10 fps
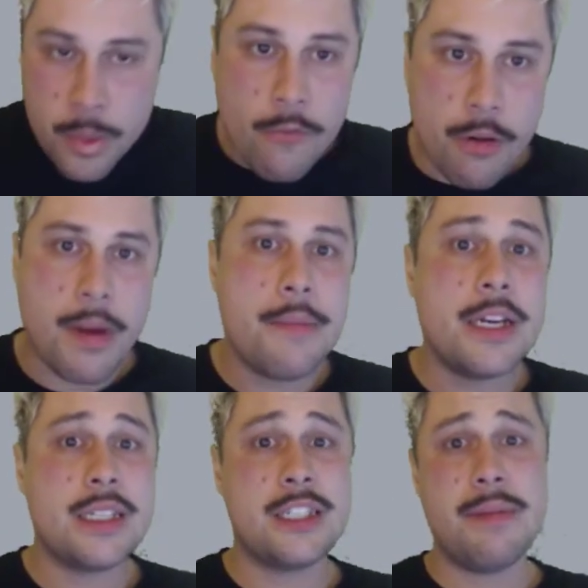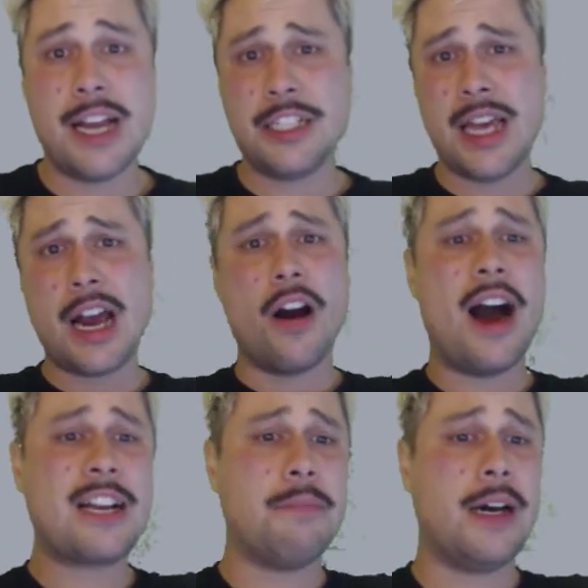remember to smash that
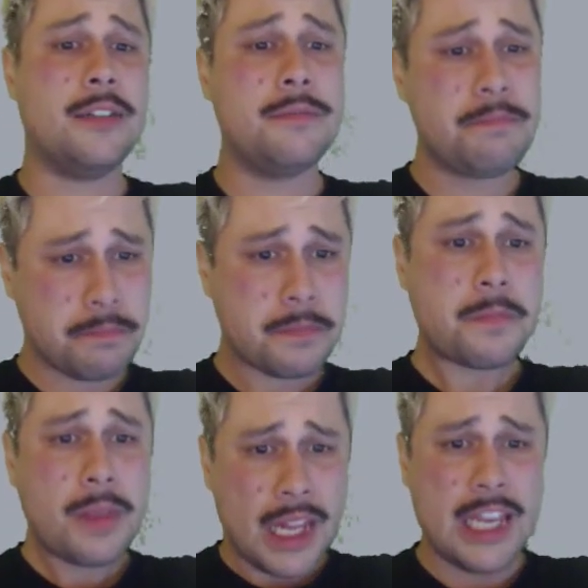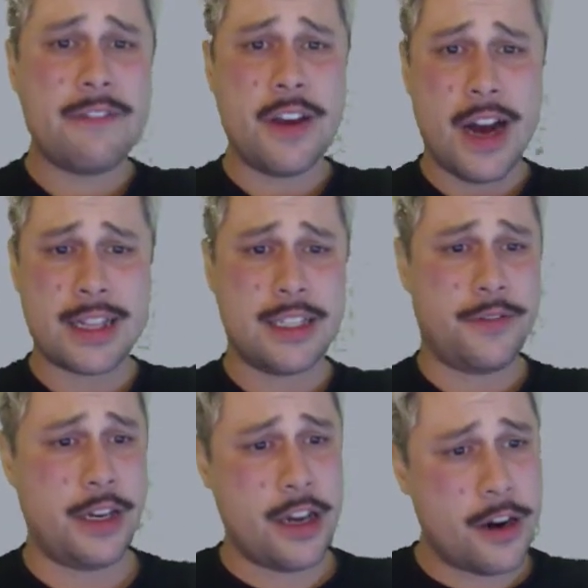like button if you like this
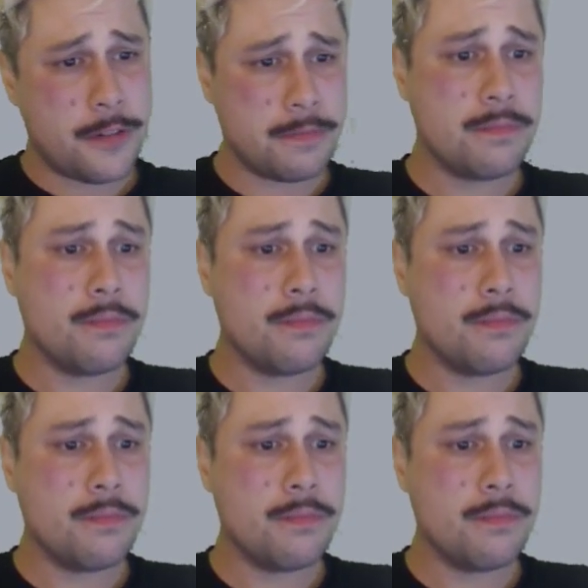video.